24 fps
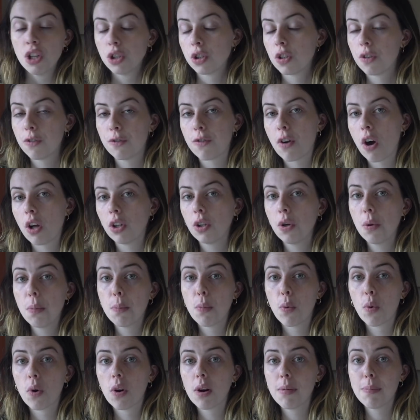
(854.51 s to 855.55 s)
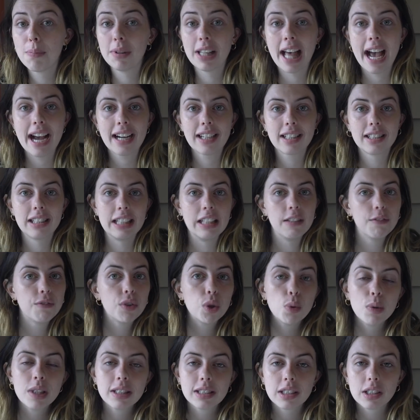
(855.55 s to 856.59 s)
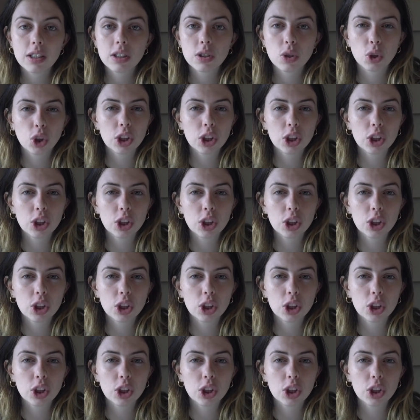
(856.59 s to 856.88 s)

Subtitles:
to follow more Black influencers